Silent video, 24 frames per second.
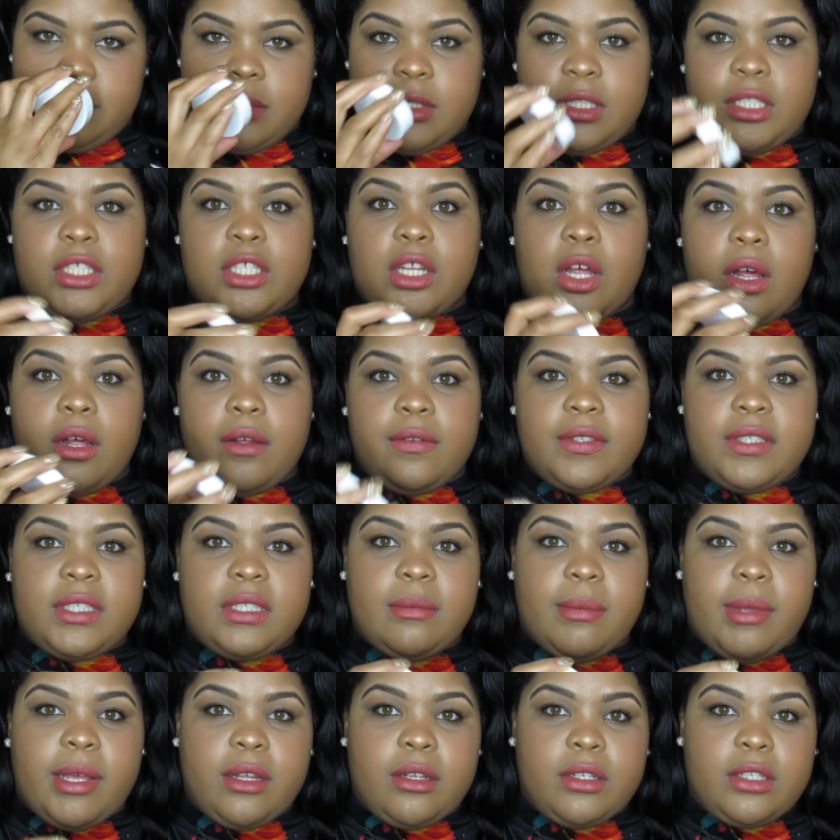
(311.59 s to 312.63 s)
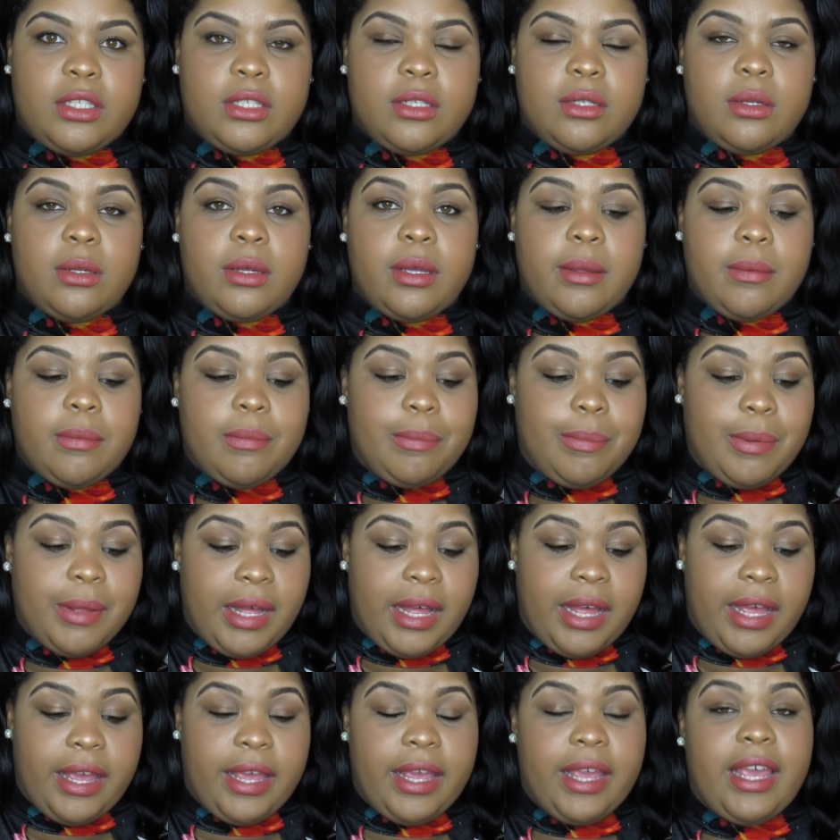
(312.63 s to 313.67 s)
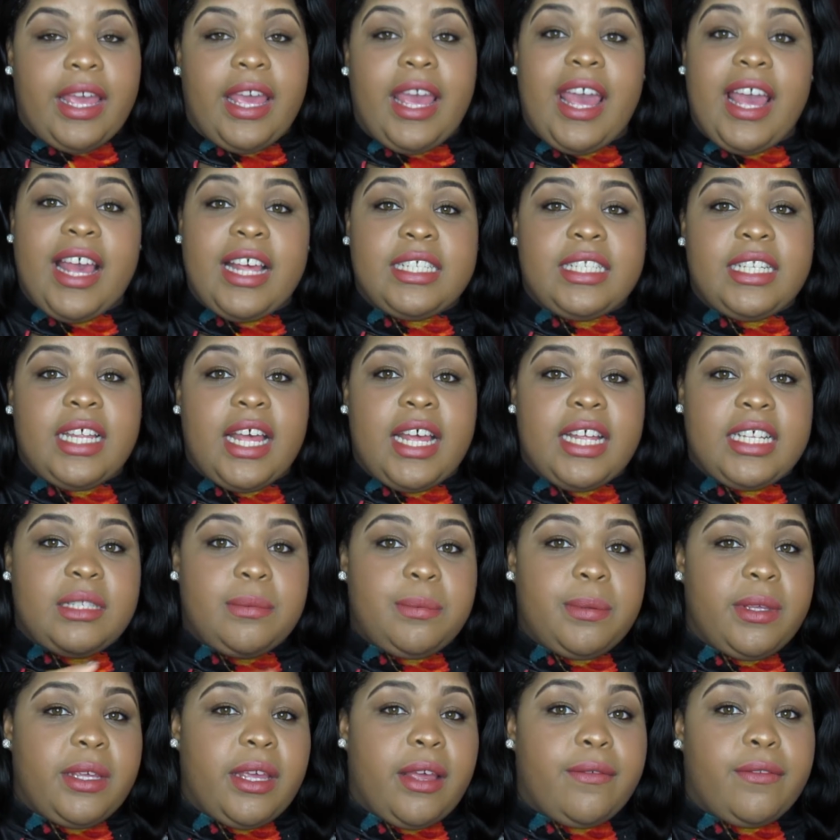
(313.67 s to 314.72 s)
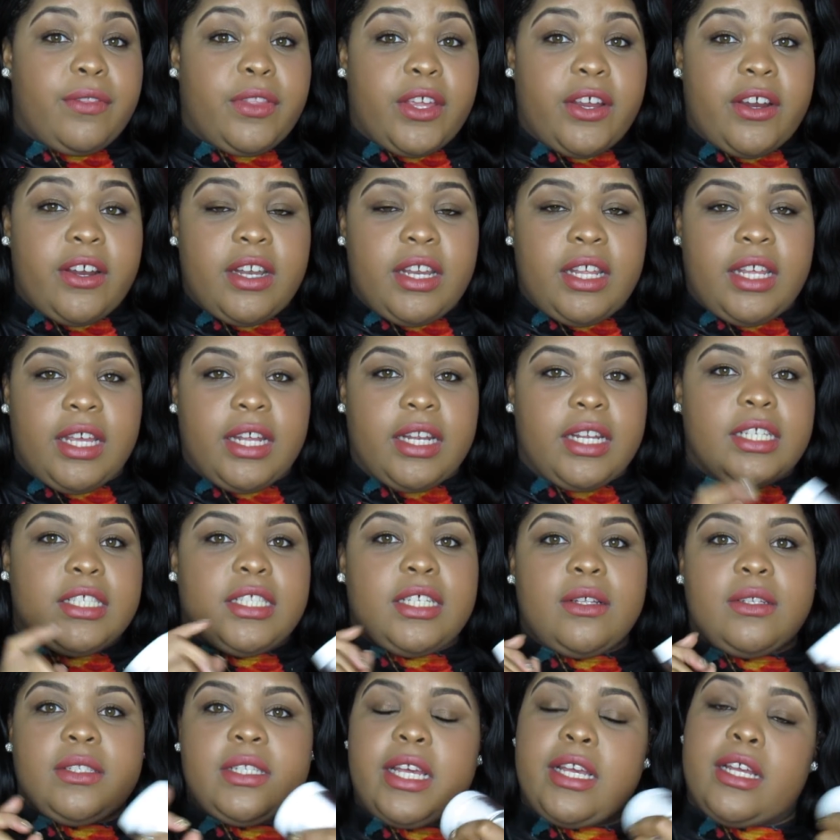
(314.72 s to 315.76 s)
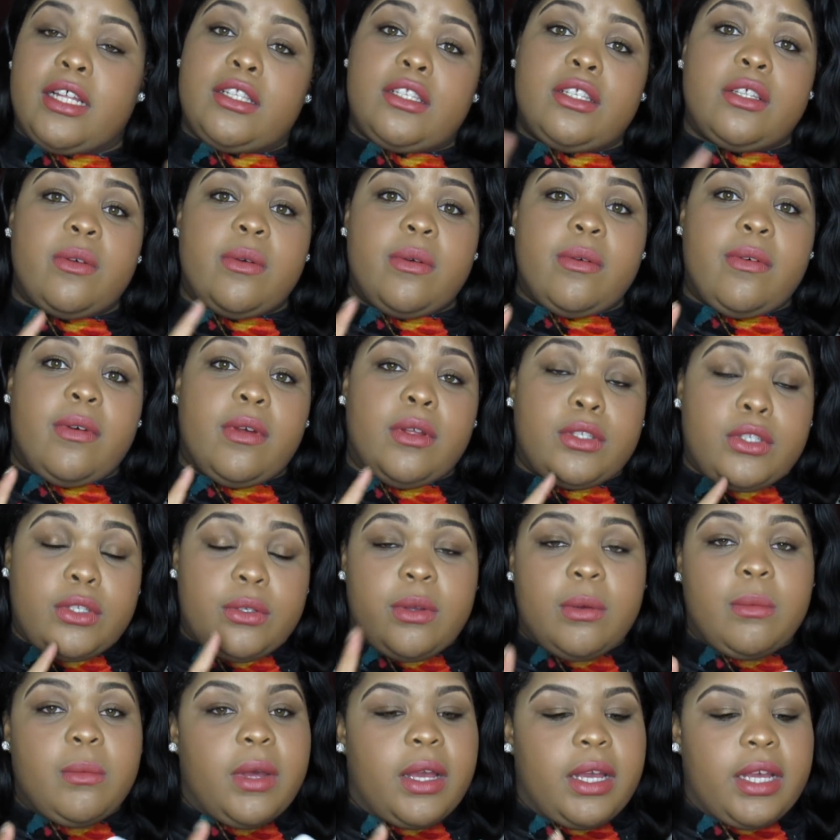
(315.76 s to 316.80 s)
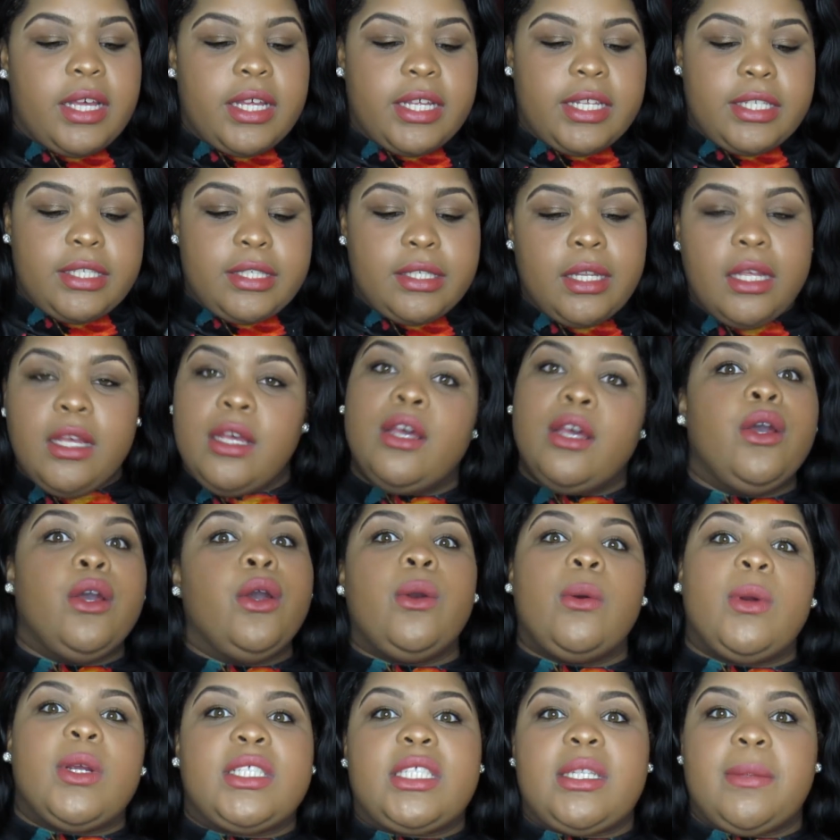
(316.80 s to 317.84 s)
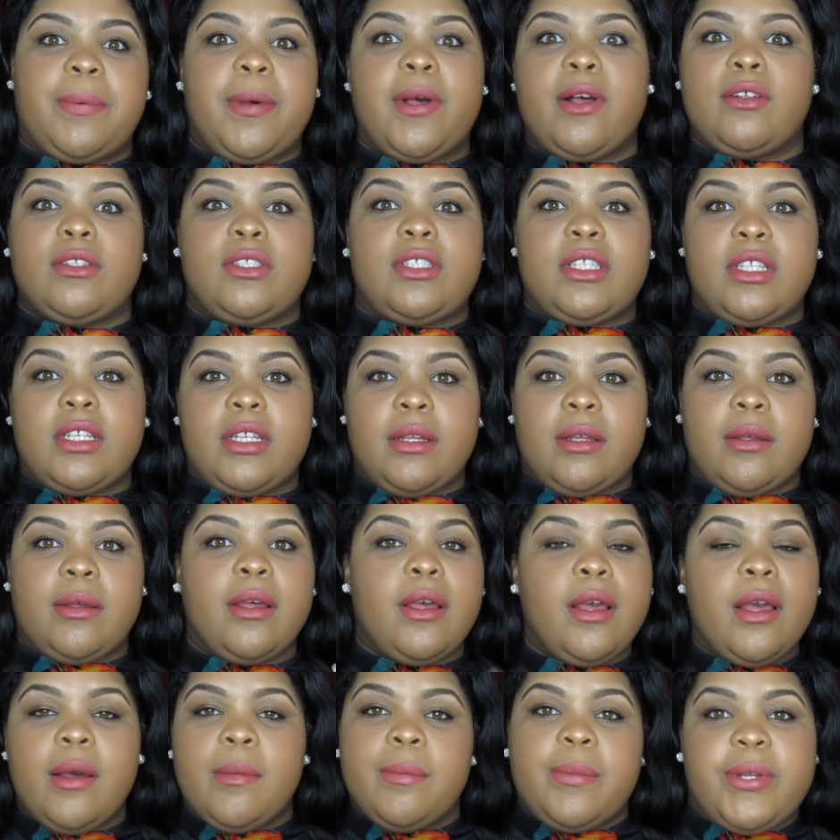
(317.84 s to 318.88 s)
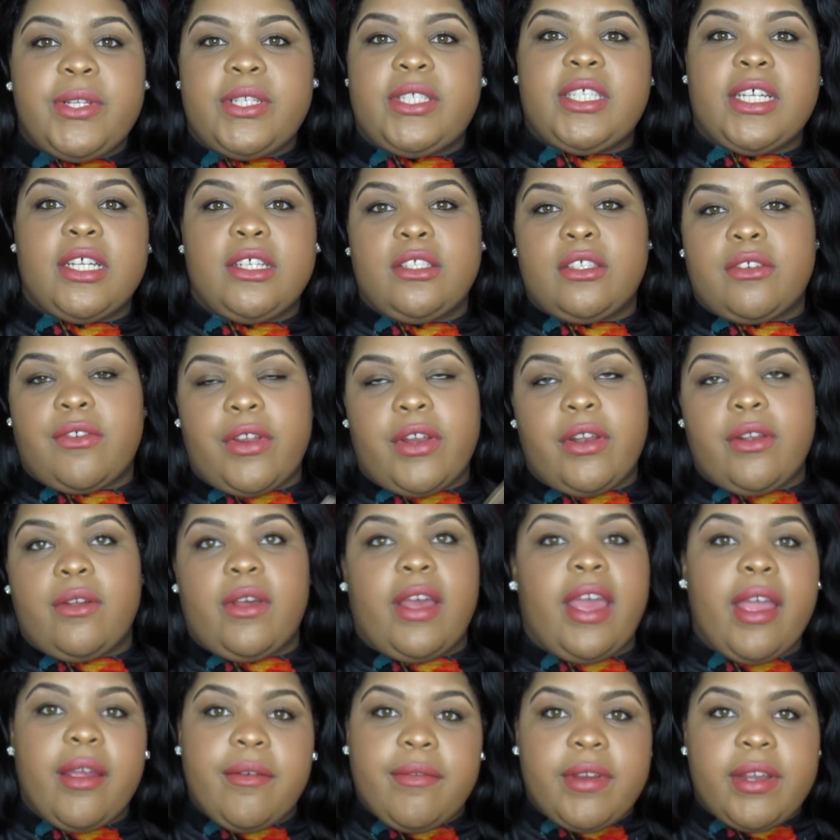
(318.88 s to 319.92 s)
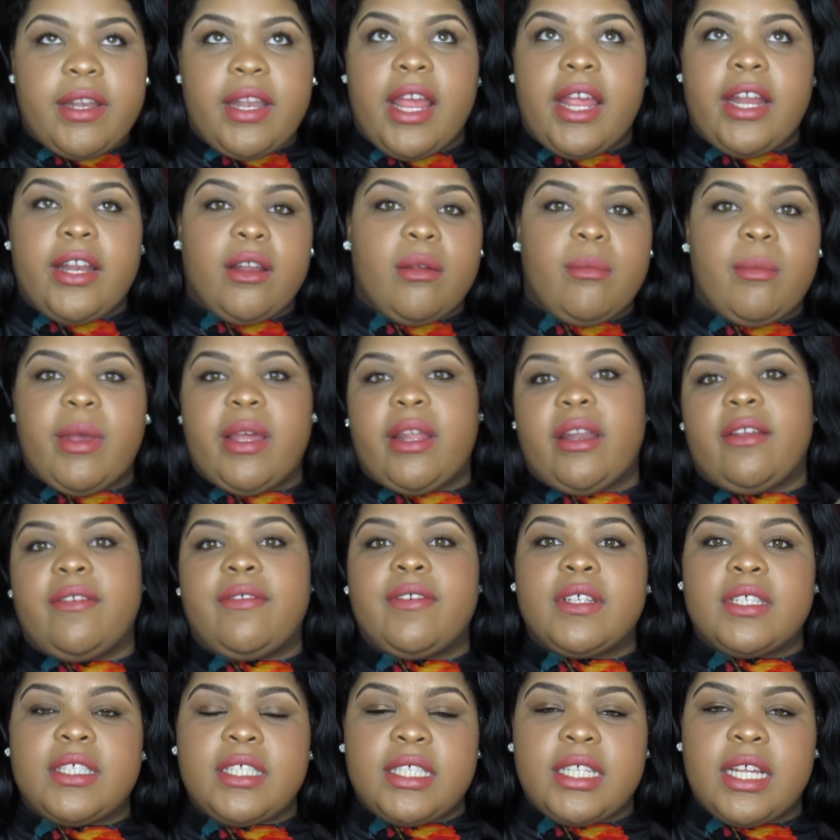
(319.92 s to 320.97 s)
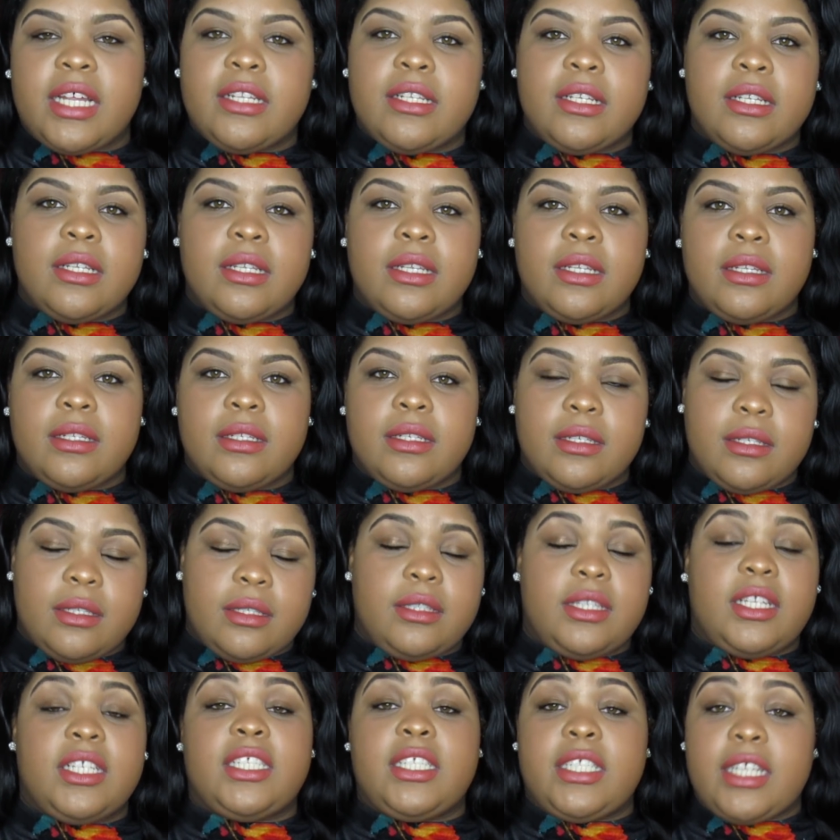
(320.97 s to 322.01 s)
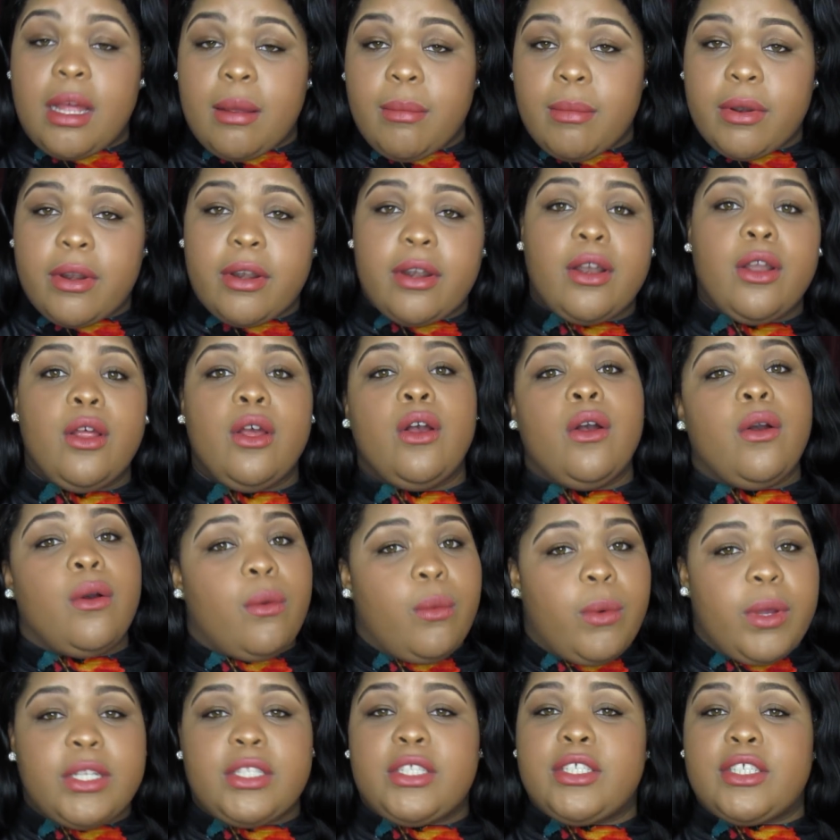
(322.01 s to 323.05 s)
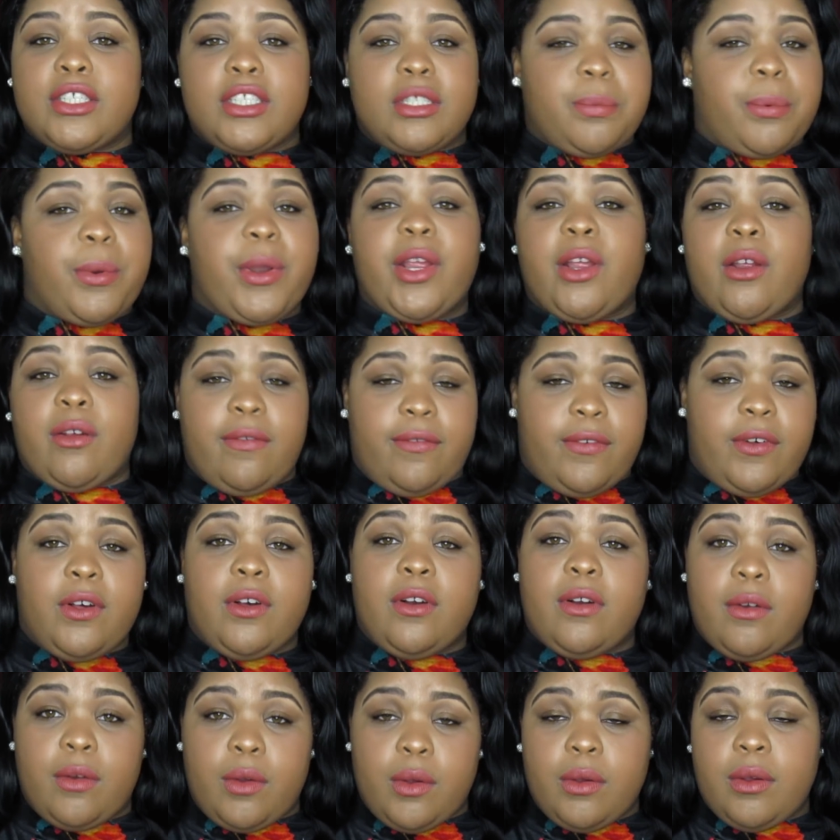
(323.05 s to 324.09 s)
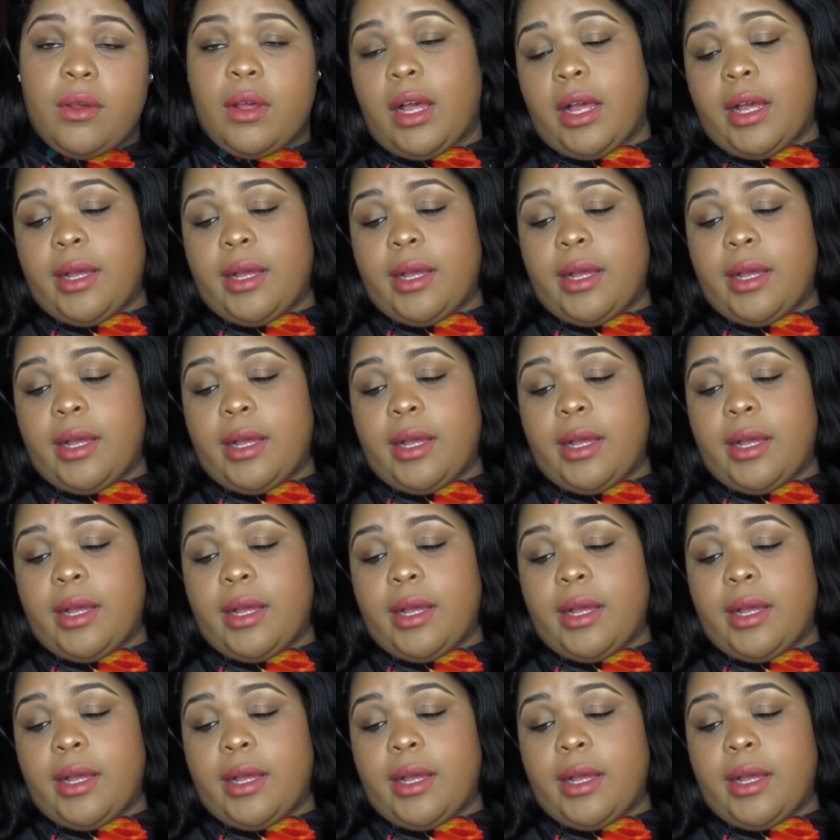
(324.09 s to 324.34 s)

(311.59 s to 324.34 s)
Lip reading: soft smell to it, but it has the SPF 30 in it, so it's like a two-in-one, because we're supposed to put sunscreen on every day, no matter if it's the summer, winter, spring, or fall.